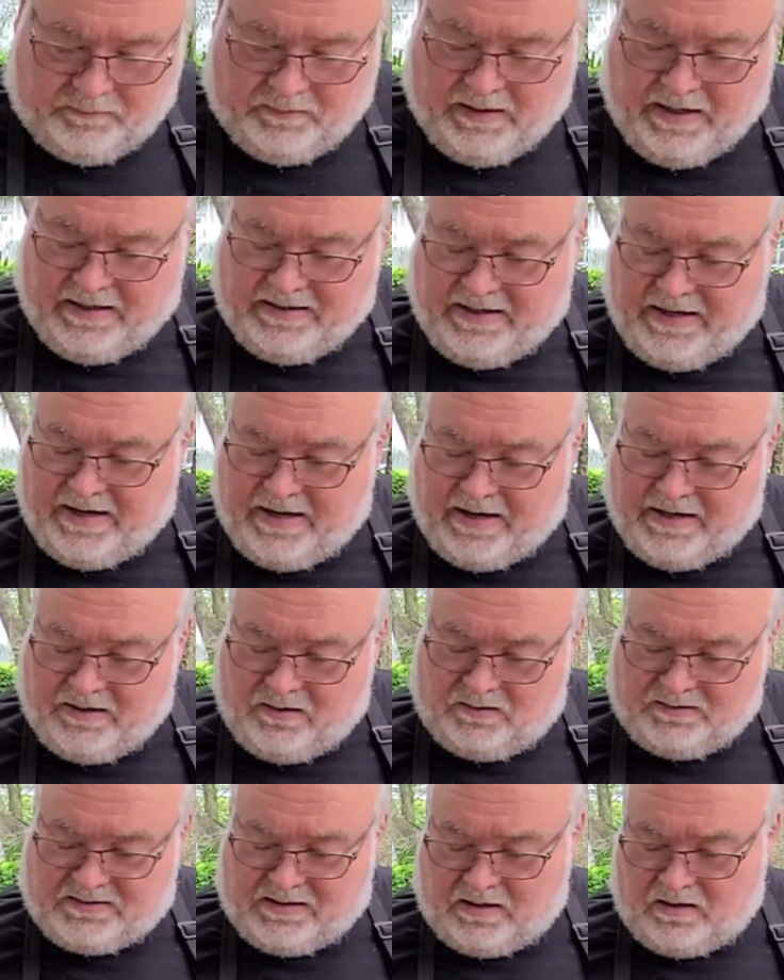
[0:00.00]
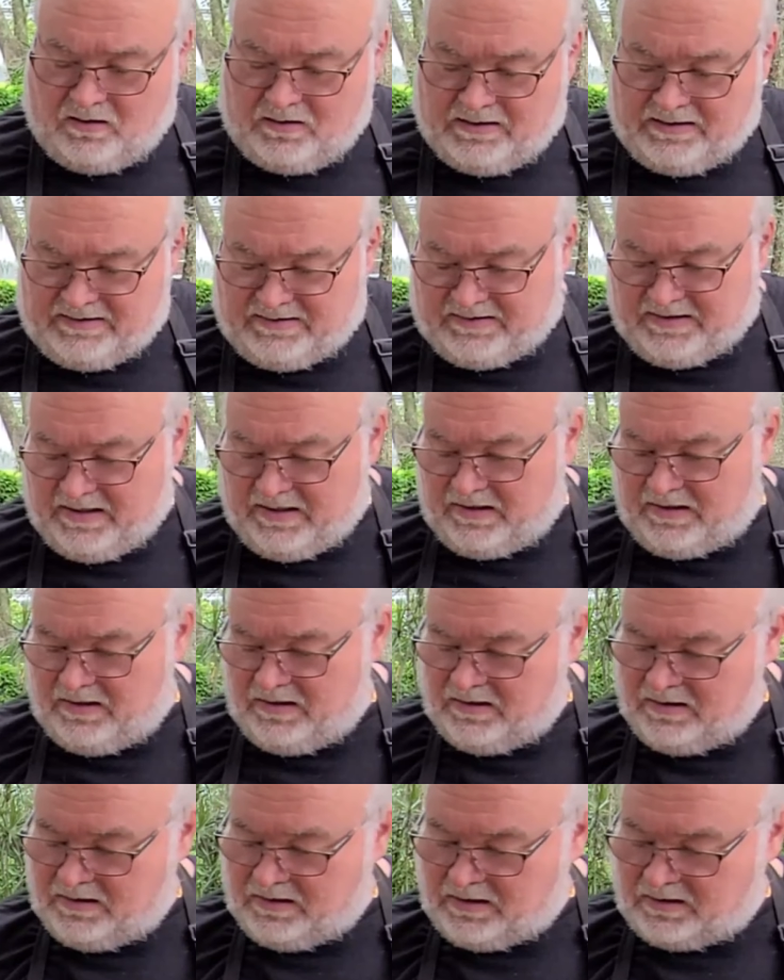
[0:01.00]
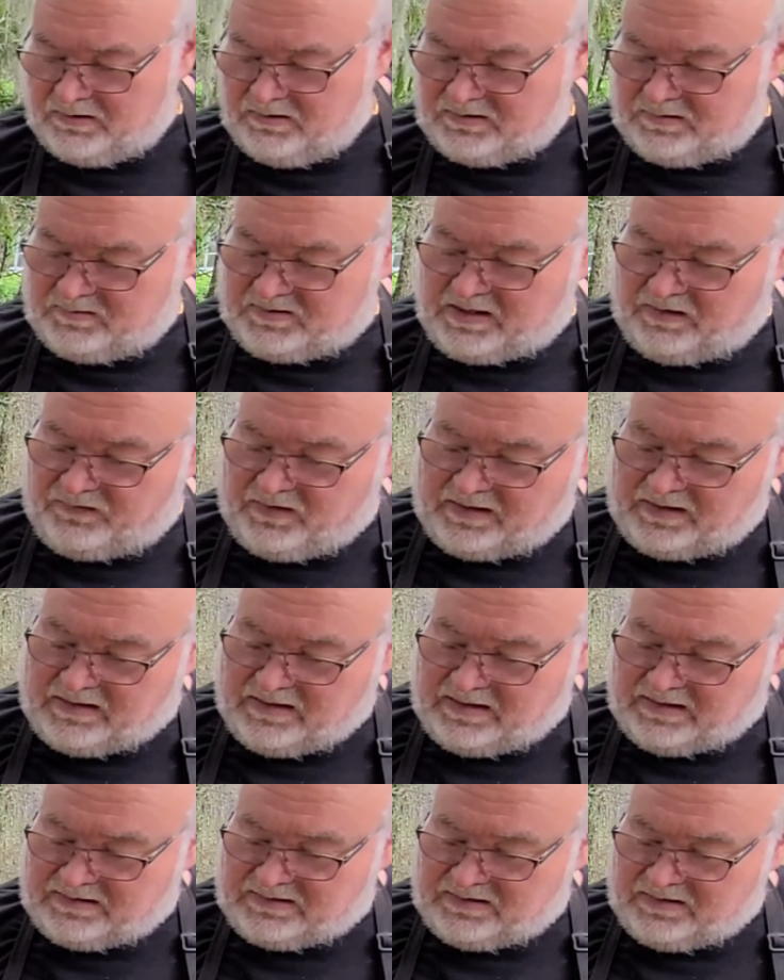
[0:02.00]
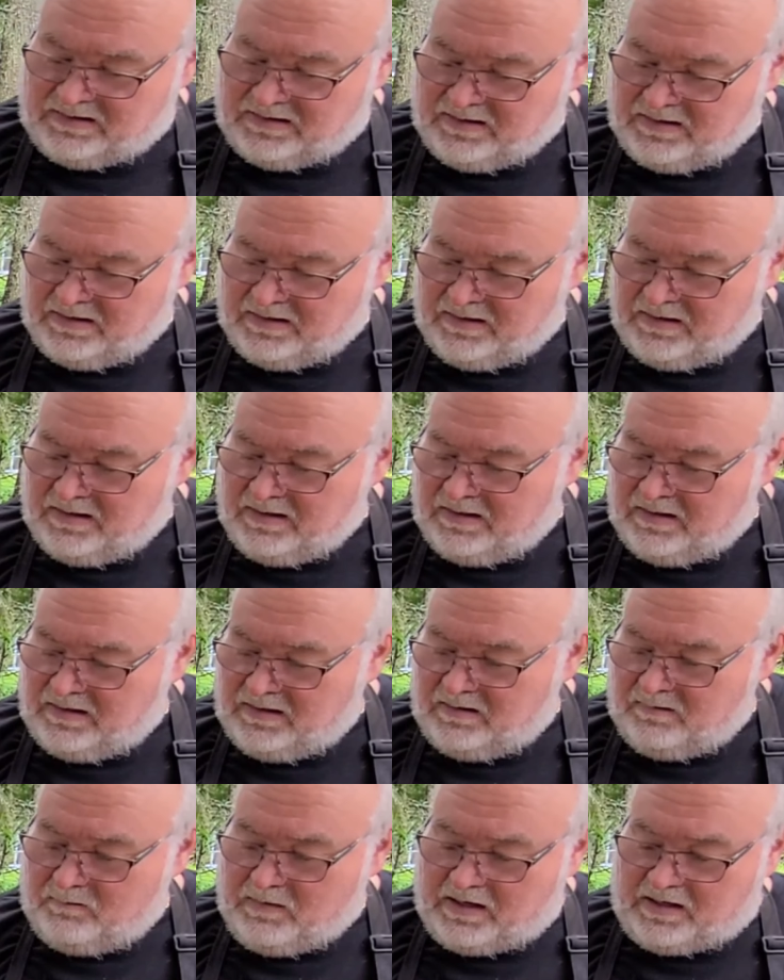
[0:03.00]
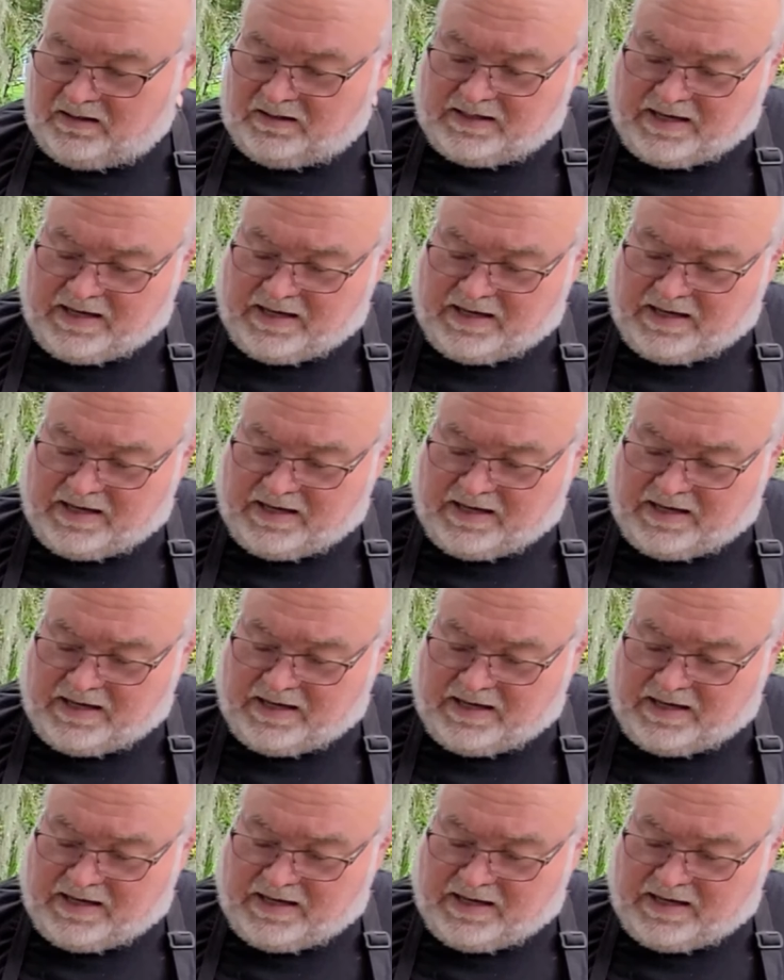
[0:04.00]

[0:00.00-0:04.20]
And yeah, I know it's not all going to stick. And I'll do some stuff like this, making the